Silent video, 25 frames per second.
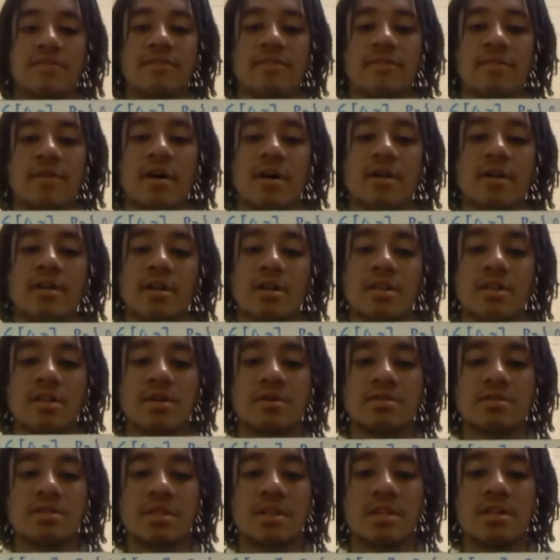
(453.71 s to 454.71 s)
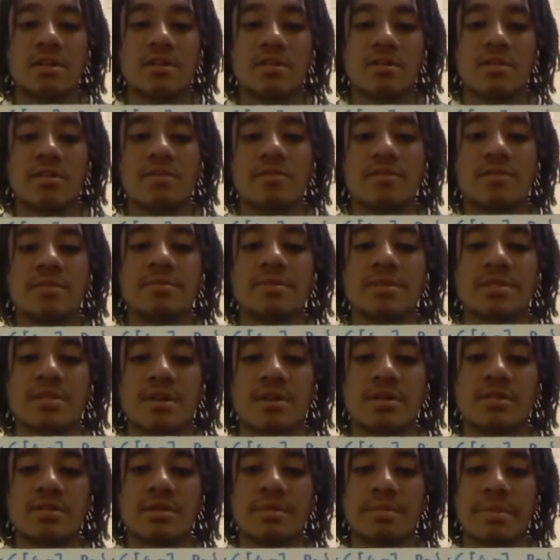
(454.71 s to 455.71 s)
on the closed interval from 0
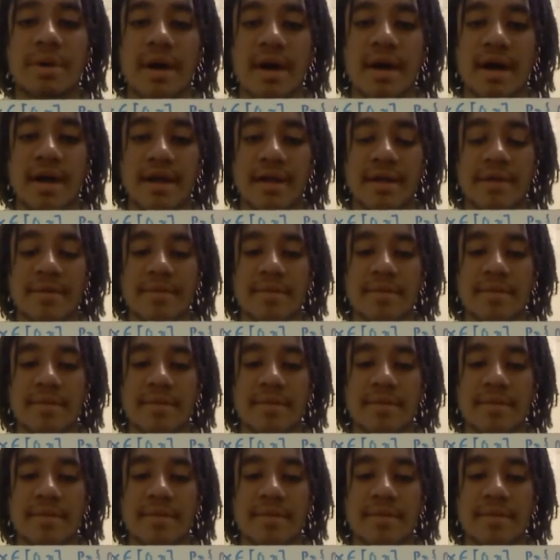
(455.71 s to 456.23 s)
to pi.